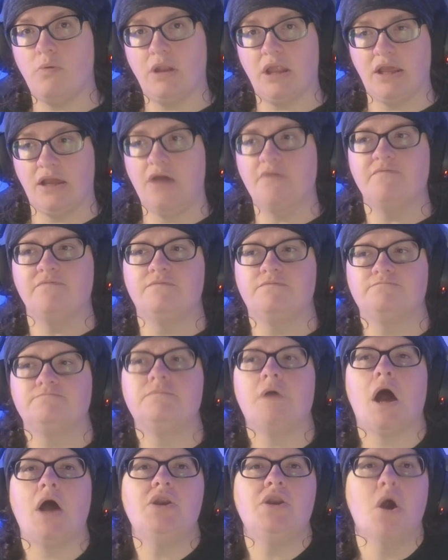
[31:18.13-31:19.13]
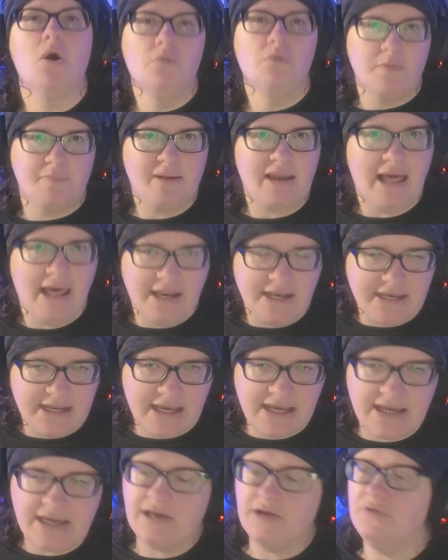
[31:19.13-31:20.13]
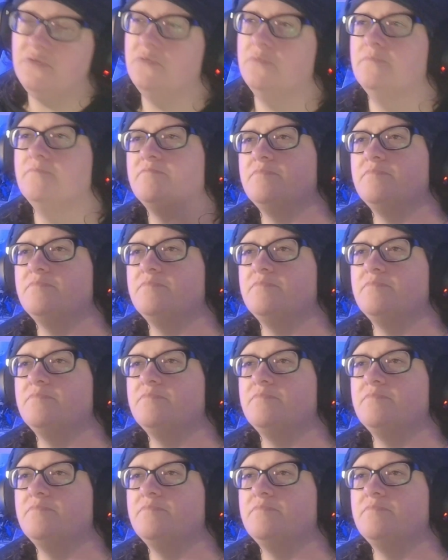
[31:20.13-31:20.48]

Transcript: like, I know the plan now.